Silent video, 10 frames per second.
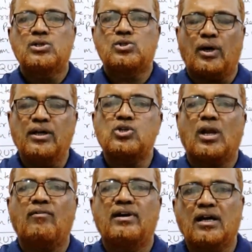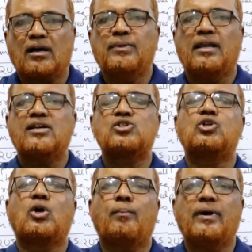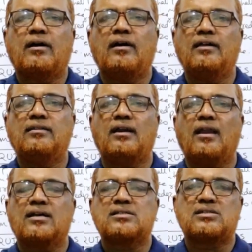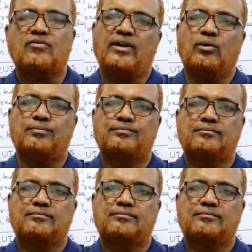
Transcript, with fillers: So inshallah, we'll take up the next topic in the next video.